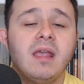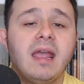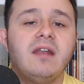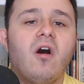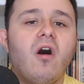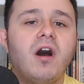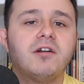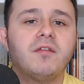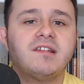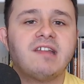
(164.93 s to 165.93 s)
and
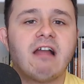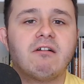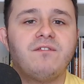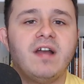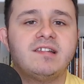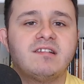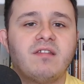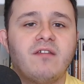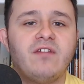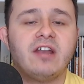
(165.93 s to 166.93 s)
honor the sacrifices
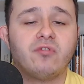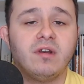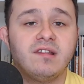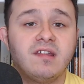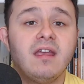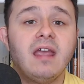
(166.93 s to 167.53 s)
of the veterans,